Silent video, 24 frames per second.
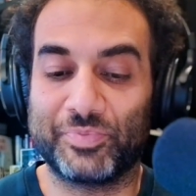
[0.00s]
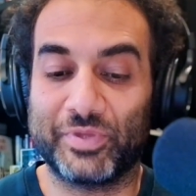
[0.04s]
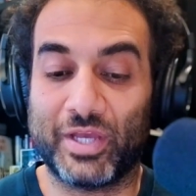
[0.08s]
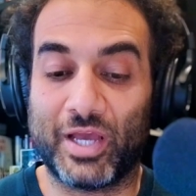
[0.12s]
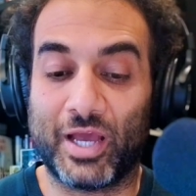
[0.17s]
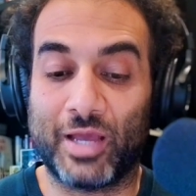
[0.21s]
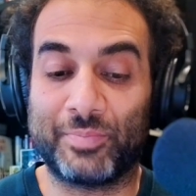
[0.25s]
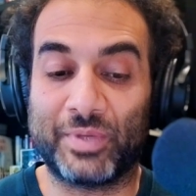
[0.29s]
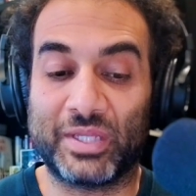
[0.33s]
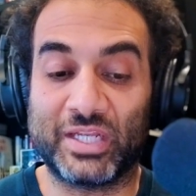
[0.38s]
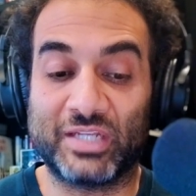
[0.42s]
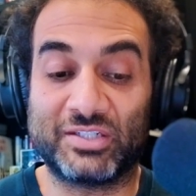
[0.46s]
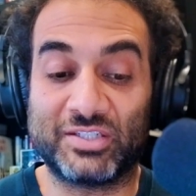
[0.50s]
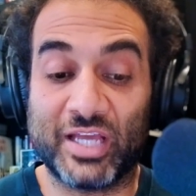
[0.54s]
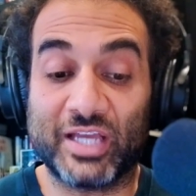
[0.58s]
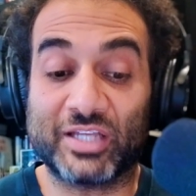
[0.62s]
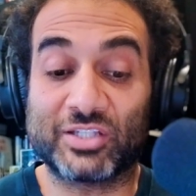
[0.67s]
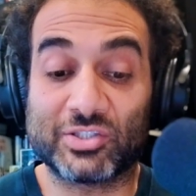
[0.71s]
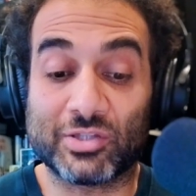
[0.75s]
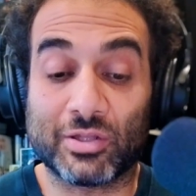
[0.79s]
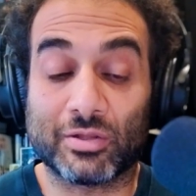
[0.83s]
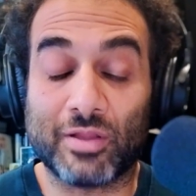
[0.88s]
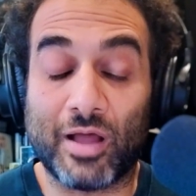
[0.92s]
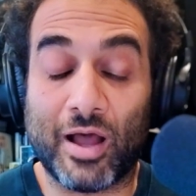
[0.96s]
I mean, it
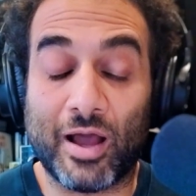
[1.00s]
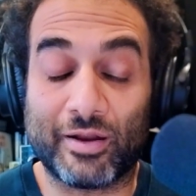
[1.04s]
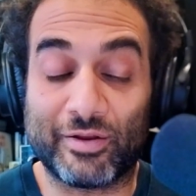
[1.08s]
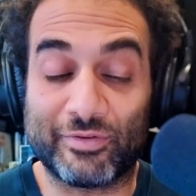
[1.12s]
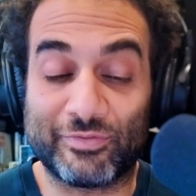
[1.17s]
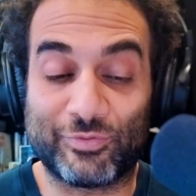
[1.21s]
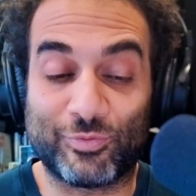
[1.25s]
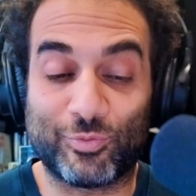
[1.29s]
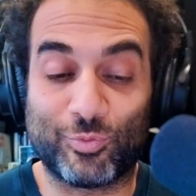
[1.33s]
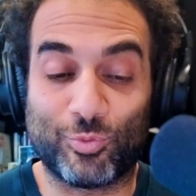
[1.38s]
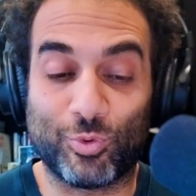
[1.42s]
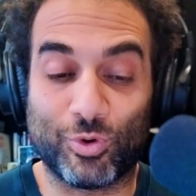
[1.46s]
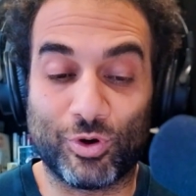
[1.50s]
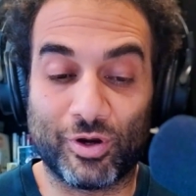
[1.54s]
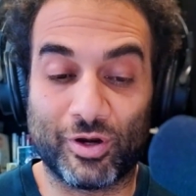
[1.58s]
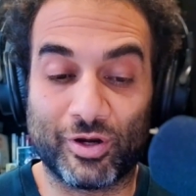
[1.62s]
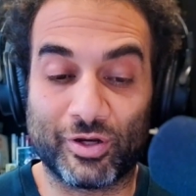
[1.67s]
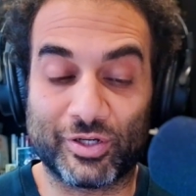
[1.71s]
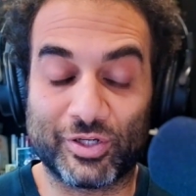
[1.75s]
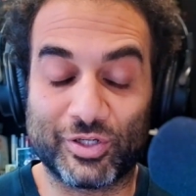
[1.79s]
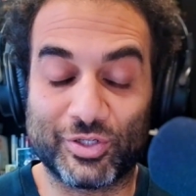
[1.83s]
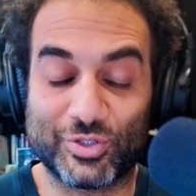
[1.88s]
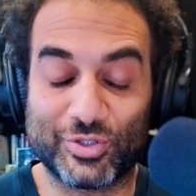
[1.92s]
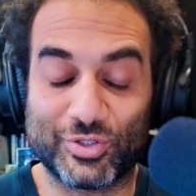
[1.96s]
takes a lot of
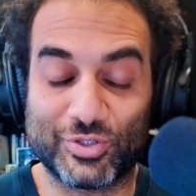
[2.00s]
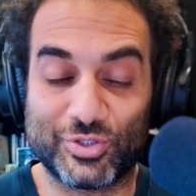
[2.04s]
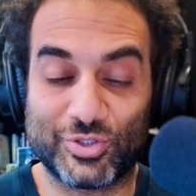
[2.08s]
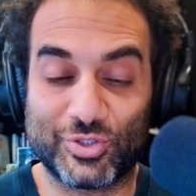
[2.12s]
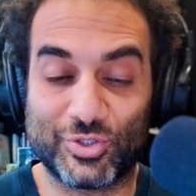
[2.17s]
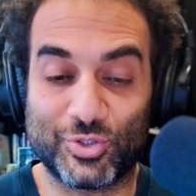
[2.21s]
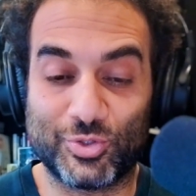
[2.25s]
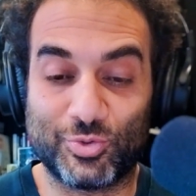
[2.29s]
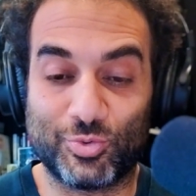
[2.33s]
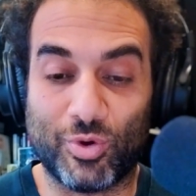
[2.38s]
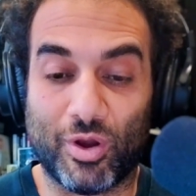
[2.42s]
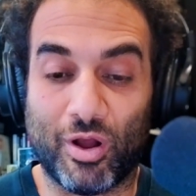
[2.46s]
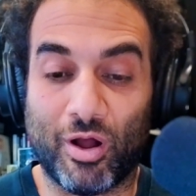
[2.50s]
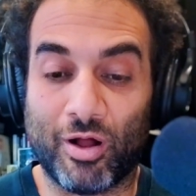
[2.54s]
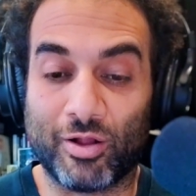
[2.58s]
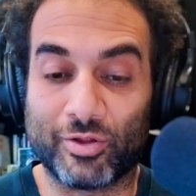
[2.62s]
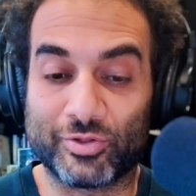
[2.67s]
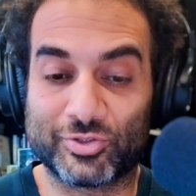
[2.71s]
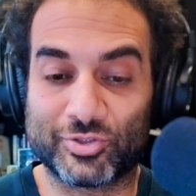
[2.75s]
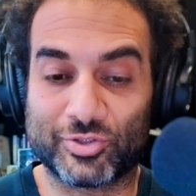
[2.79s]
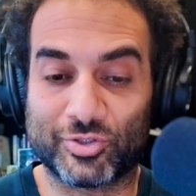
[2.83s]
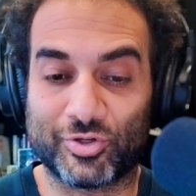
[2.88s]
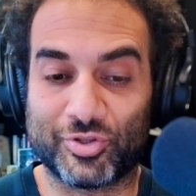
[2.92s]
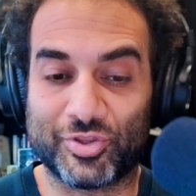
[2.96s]
work to
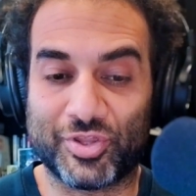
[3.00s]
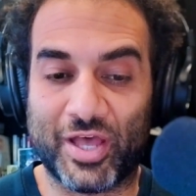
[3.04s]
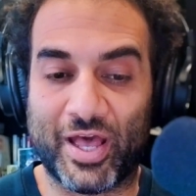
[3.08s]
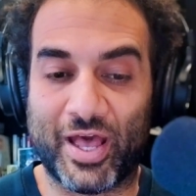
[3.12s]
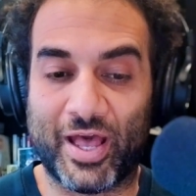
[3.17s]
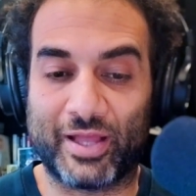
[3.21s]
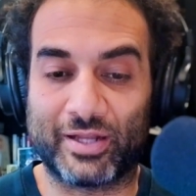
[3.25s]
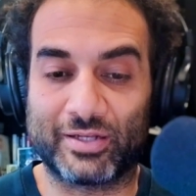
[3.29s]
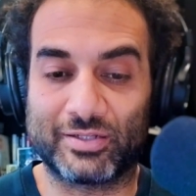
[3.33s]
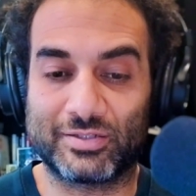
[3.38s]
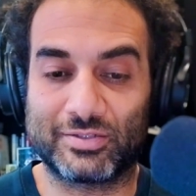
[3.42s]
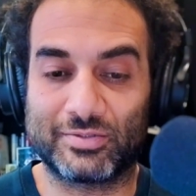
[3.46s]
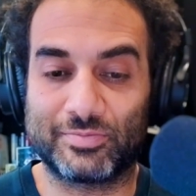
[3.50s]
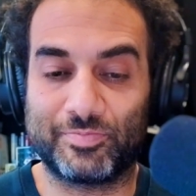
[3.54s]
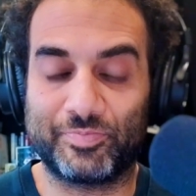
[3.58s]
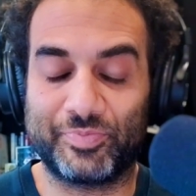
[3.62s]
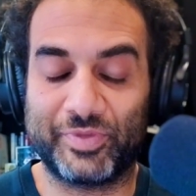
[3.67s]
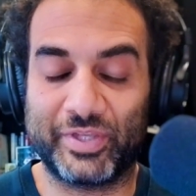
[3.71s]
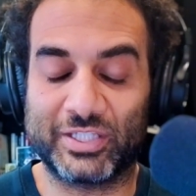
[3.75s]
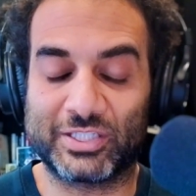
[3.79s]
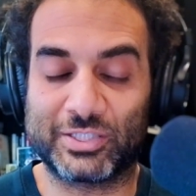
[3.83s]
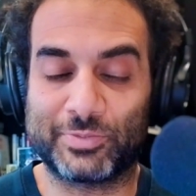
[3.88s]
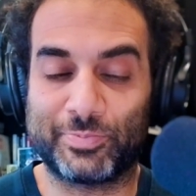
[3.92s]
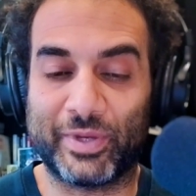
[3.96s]
alter that,
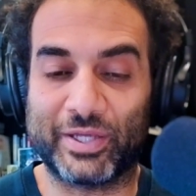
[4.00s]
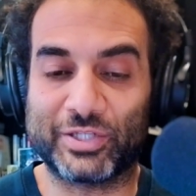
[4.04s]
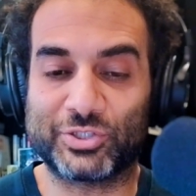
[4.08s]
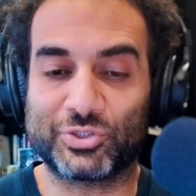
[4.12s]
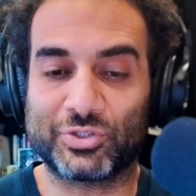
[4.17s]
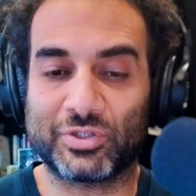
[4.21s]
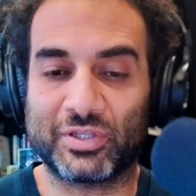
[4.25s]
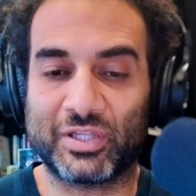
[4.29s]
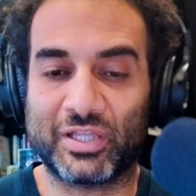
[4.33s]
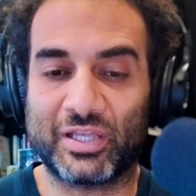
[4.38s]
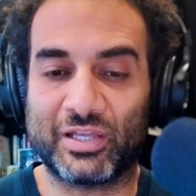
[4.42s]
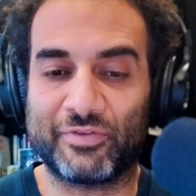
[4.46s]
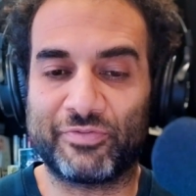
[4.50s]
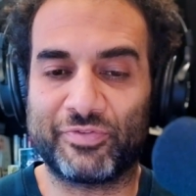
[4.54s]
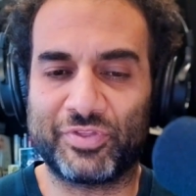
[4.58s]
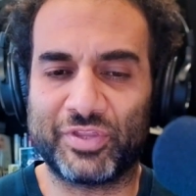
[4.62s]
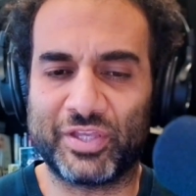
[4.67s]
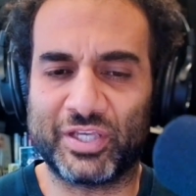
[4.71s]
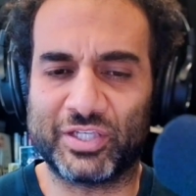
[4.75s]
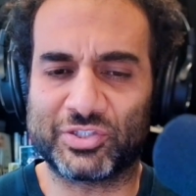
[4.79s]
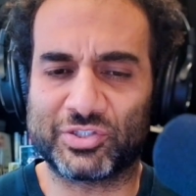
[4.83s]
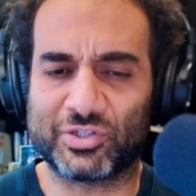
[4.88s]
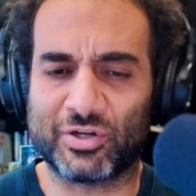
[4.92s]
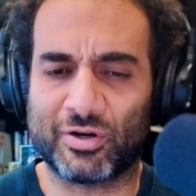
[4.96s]
especially if
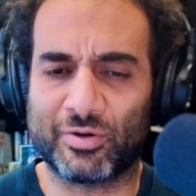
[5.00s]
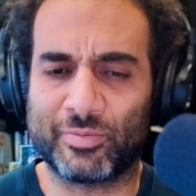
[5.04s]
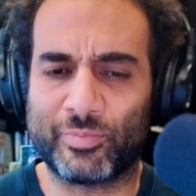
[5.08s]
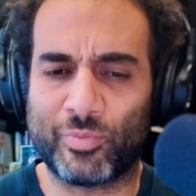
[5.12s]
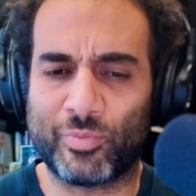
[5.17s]
these are